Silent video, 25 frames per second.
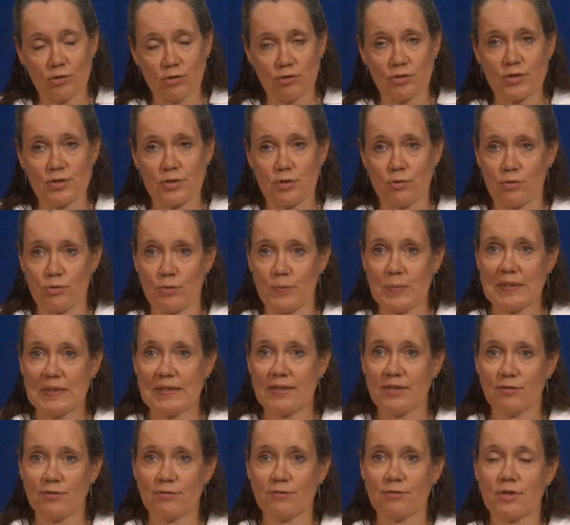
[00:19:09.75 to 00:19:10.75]
also a
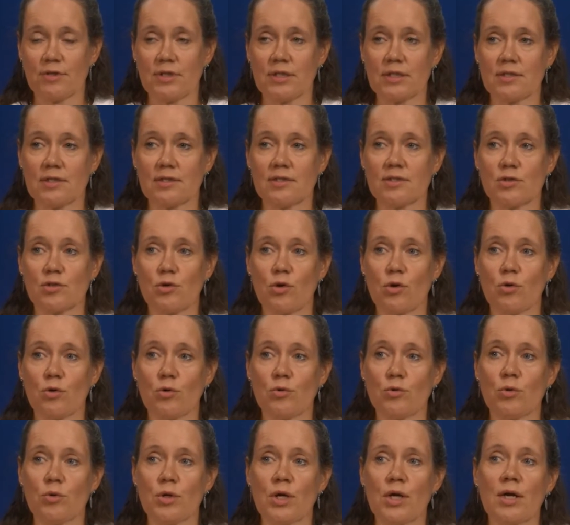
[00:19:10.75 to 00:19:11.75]
bit different.
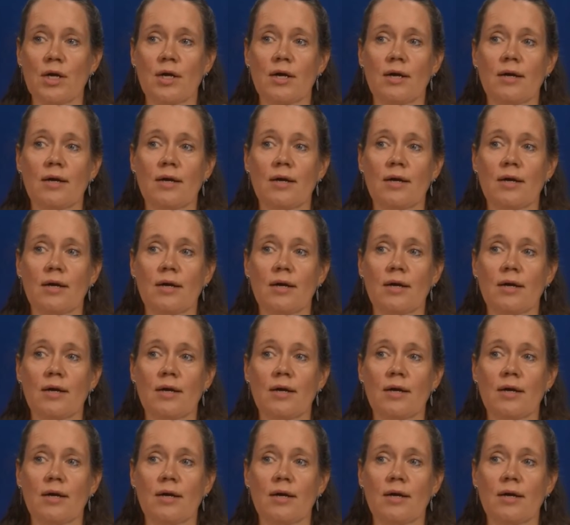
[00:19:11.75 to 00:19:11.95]
So